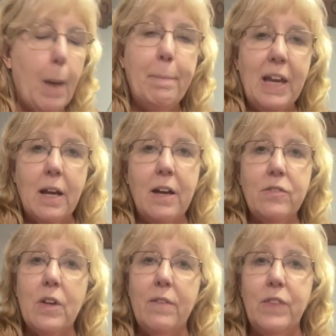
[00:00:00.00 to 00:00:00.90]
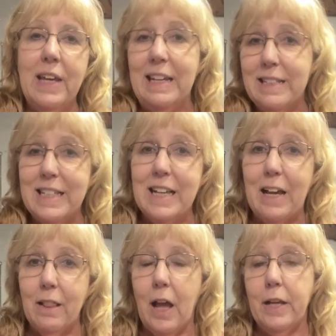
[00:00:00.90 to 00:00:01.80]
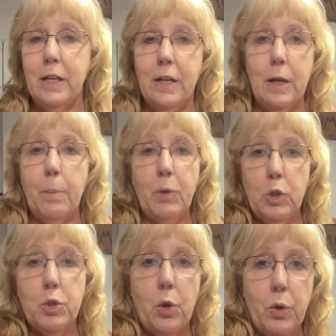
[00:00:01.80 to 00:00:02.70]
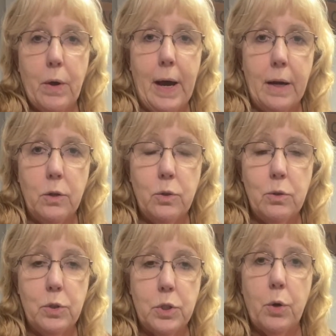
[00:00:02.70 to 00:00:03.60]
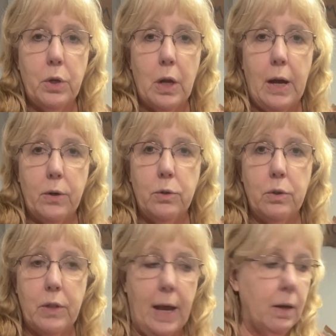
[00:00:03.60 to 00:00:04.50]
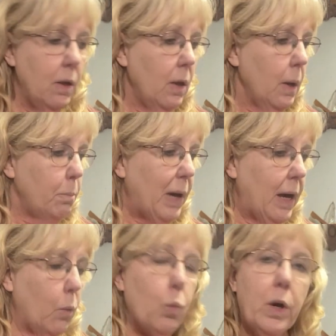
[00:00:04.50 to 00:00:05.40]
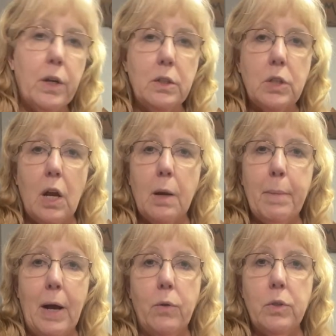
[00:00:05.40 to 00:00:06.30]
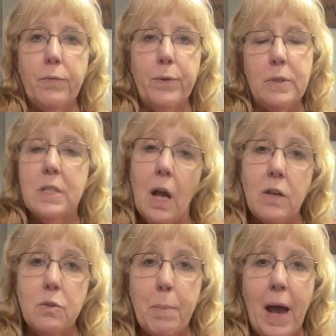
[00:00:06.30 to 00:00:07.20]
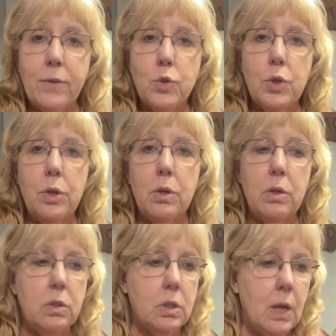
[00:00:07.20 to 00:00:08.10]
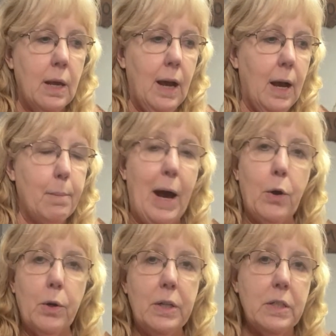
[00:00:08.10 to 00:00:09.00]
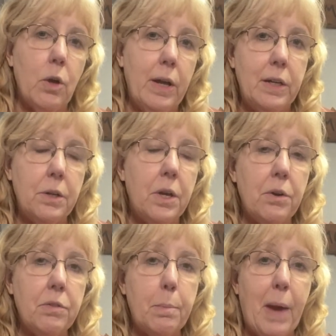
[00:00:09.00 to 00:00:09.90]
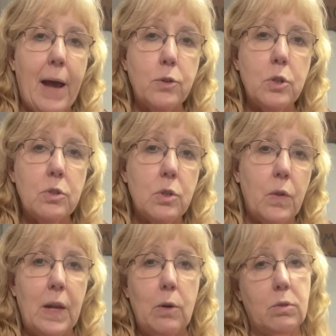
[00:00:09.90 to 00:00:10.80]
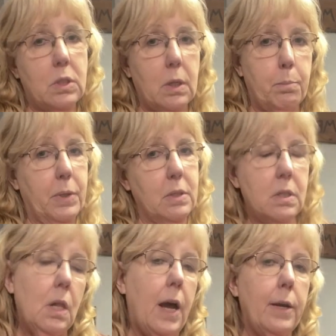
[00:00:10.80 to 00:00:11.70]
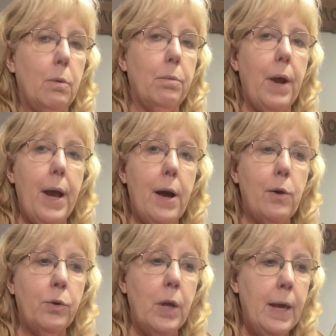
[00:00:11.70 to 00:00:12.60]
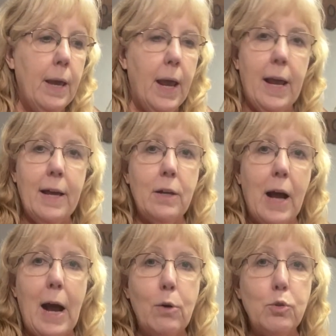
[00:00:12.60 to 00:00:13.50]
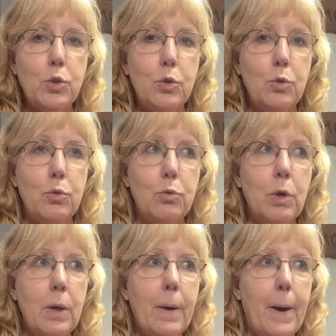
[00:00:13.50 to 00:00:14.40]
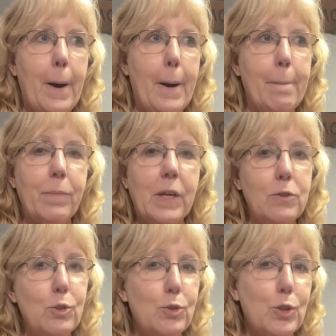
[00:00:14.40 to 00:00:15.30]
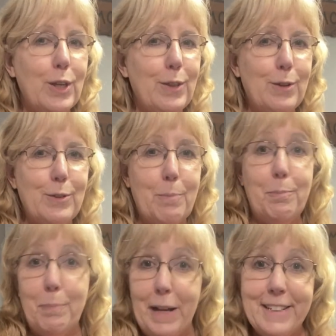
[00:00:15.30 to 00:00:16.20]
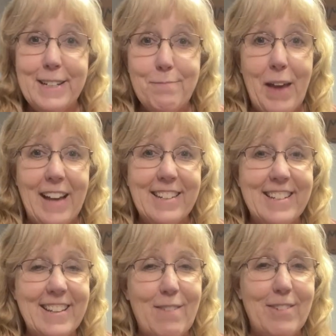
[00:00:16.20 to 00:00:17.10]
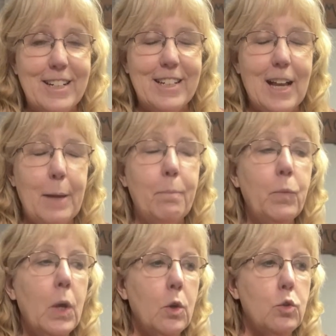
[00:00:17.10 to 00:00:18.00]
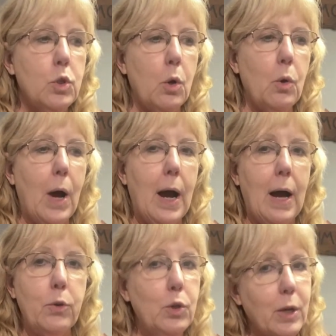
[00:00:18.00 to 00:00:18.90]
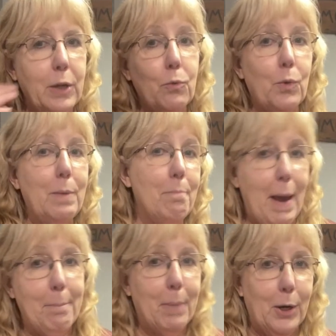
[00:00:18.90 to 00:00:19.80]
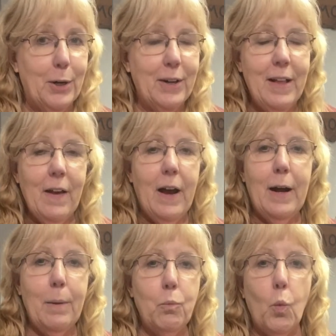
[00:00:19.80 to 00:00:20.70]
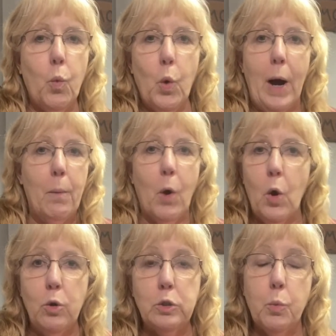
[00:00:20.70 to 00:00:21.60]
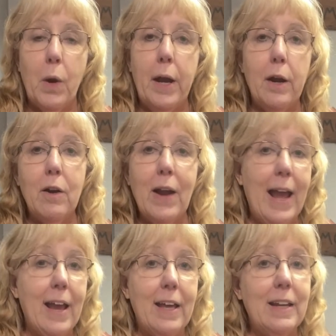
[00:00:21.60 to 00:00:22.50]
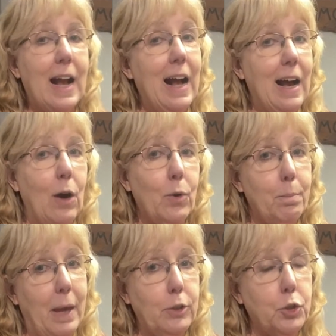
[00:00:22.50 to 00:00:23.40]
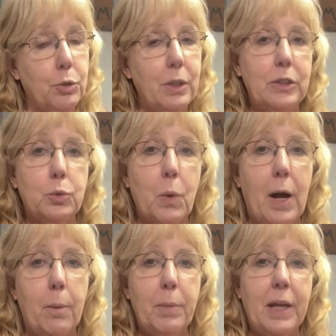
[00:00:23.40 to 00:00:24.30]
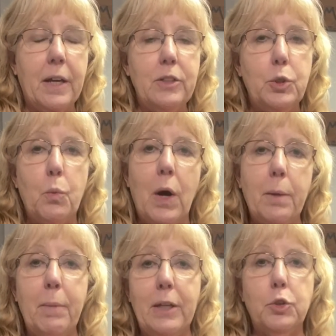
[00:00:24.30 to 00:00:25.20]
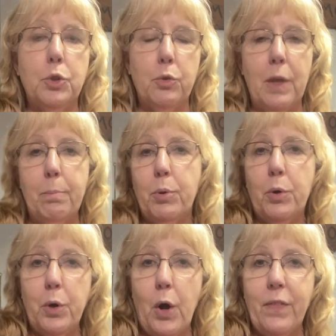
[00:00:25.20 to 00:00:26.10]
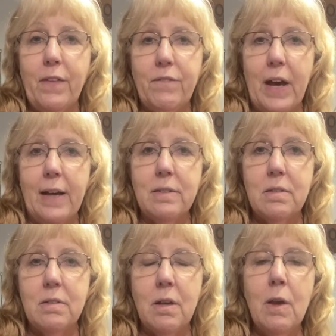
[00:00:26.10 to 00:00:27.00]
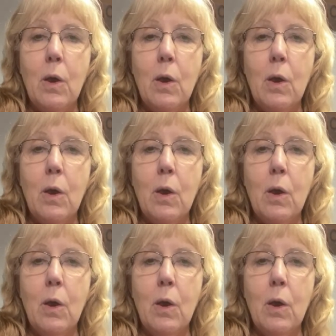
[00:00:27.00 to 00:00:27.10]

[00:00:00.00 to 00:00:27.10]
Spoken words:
because of the inside lining, and I'm going to show you how to do that. But we're going to talk about different size patches, how to adhere the patches so they don't slip and slide around, and how to, because usually there's a bunch of patches at one time. So how you can remember what goes where and how to measure as well, because you want to make sure they put on the vest